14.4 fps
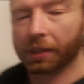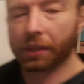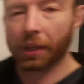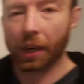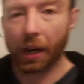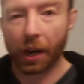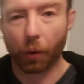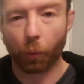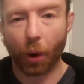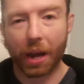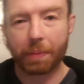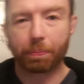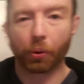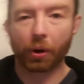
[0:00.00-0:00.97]

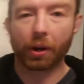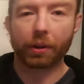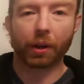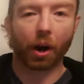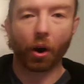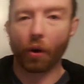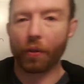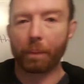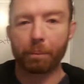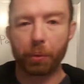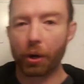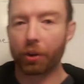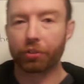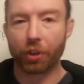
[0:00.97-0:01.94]
whiteboard, all the
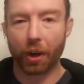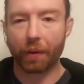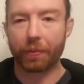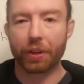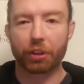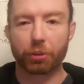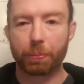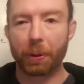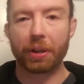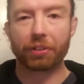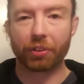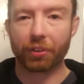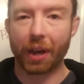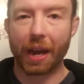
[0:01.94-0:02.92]
books, all the
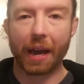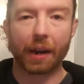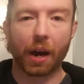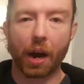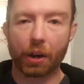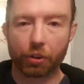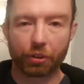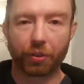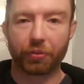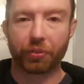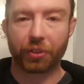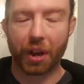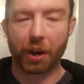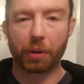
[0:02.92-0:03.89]
experiences I had, hundreds of
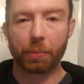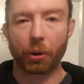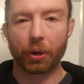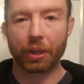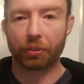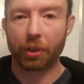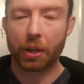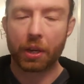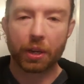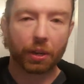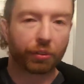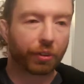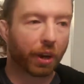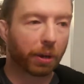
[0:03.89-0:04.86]
ceremonies
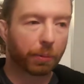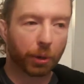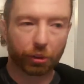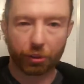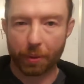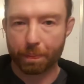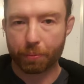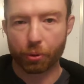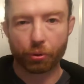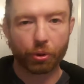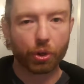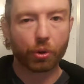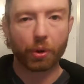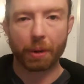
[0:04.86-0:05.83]
in
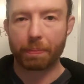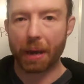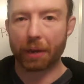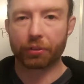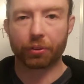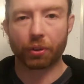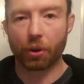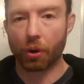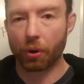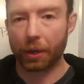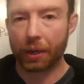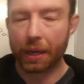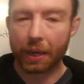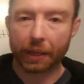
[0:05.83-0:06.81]
Peru and Mexico
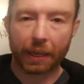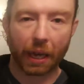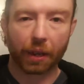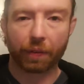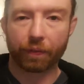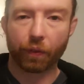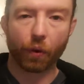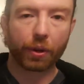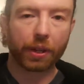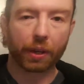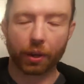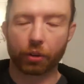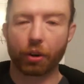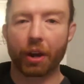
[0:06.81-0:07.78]
and California
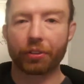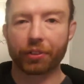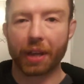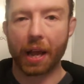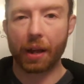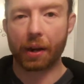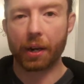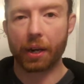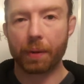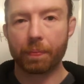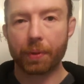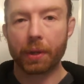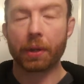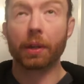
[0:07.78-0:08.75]
and across
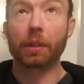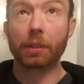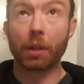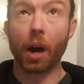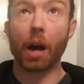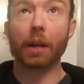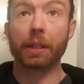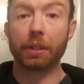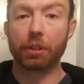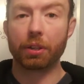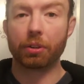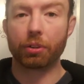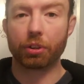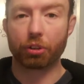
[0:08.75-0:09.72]
Canada. God
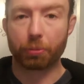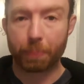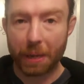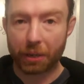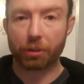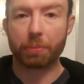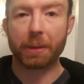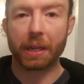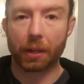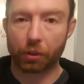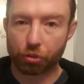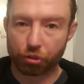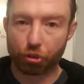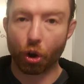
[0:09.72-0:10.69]
continued to speak to me
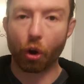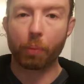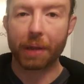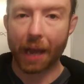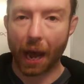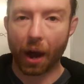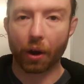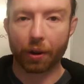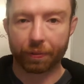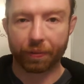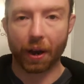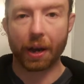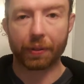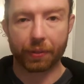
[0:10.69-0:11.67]
and showed me how to
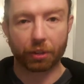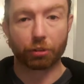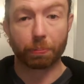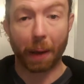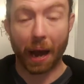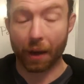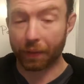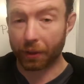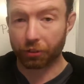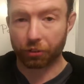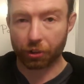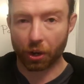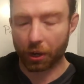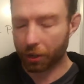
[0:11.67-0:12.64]
find this path. That's
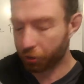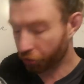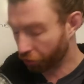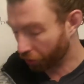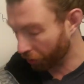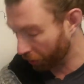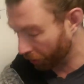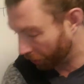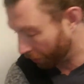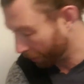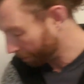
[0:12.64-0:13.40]
the honest truth.